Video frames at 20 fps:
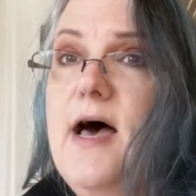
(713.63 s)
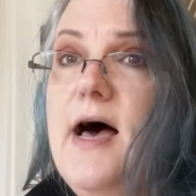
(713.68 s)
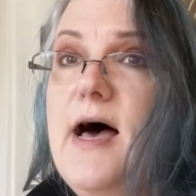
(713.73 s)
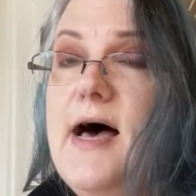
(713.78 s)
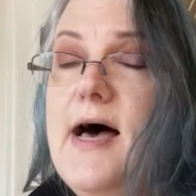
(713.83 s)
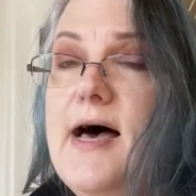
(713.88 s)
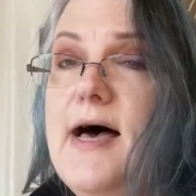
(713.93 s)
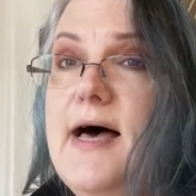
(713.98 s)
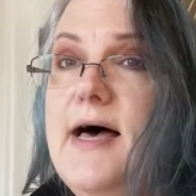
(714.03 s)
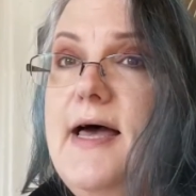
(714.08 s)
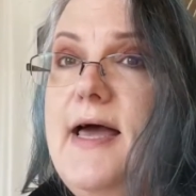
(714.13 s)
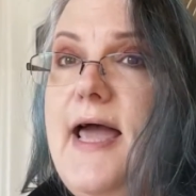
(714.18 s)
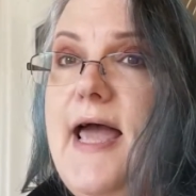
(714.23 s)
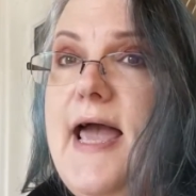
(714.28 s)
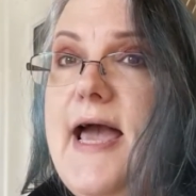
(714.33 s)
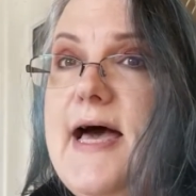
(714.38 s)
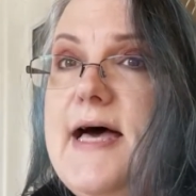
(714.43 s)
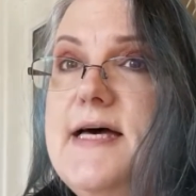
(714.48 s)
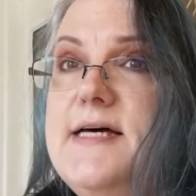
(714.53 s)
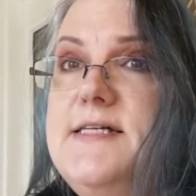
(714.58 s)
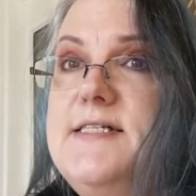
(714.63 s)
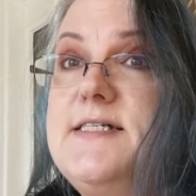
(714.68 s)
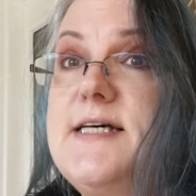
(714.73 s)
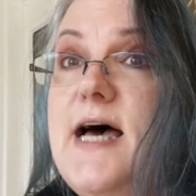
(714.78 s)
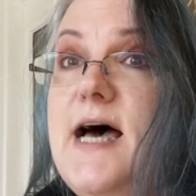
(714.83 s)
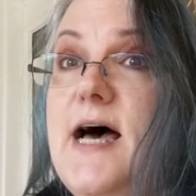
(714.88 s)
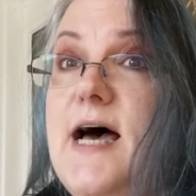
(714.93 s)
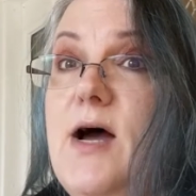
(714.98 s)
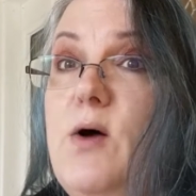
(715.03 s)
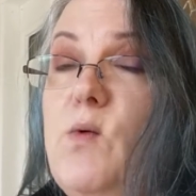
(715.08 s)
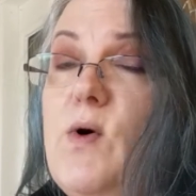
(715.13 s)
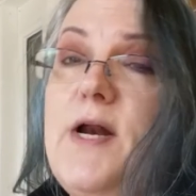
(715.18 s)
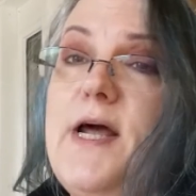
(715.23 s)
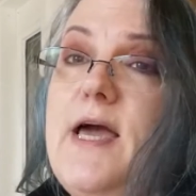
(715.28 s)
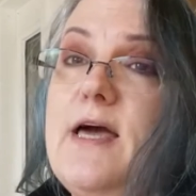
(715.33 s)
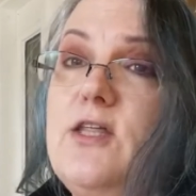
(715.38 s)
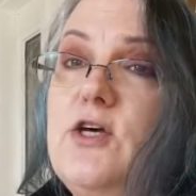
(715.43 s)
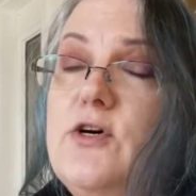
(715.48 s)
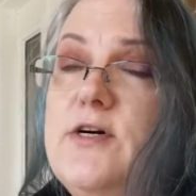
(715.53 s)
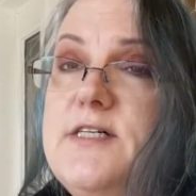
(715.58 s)
Uh, and I want to
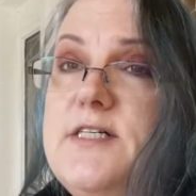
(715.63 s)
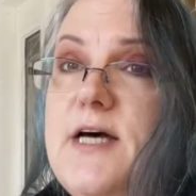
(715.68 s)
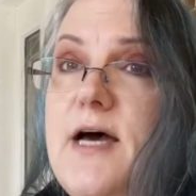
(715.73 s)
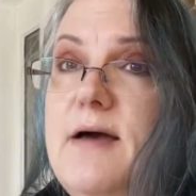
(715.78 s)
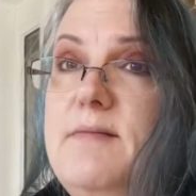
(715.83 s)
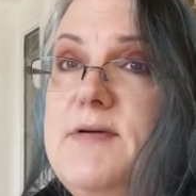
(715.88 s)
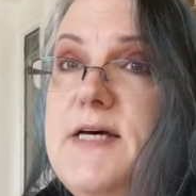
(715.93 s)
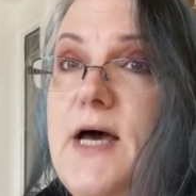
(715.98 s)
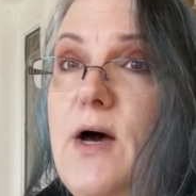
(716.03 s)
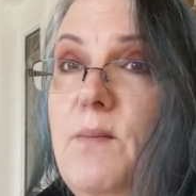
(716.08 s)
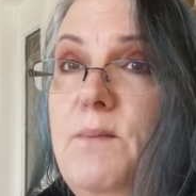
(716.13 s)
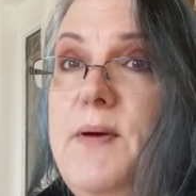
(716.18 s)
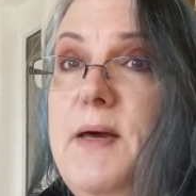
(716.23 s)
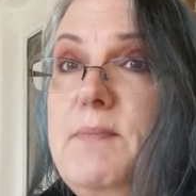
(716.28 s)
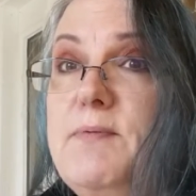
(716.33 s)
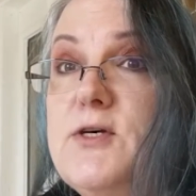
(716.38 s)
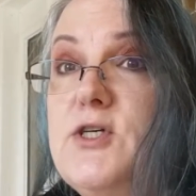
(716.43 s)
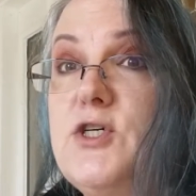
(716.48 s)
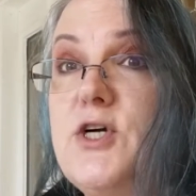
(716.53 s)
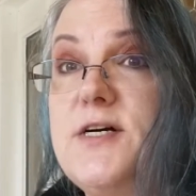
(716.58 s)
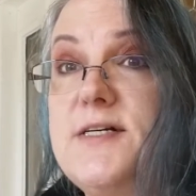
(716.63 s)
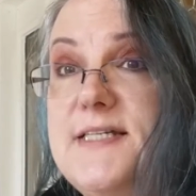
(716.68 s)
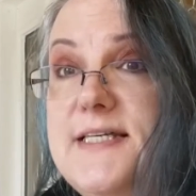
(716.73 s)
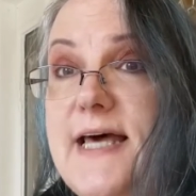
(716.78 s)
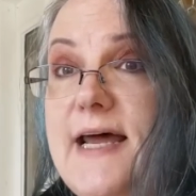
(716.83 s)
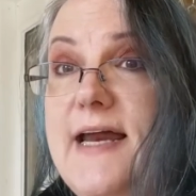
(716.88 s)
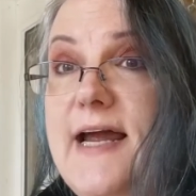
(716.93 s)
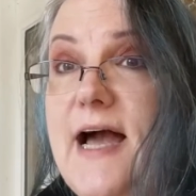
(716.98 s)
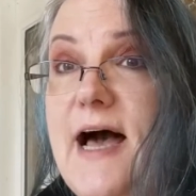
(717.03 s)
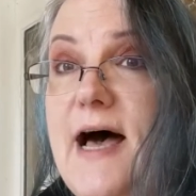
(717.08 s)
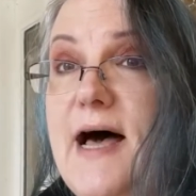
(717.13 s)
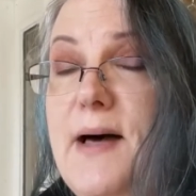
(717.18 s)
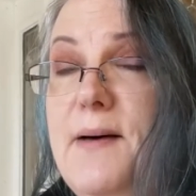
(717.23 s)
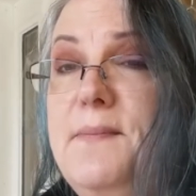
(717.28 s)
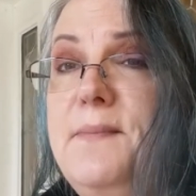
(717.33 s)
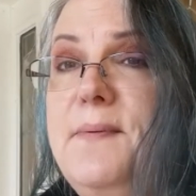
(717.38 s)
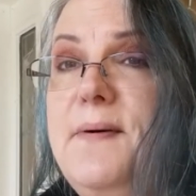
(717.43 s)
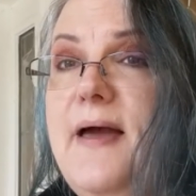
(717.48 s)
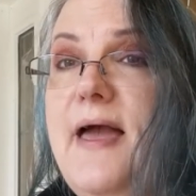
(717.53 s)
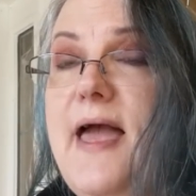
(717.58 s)
get there in time to help people start setting
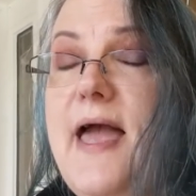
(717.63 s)
up.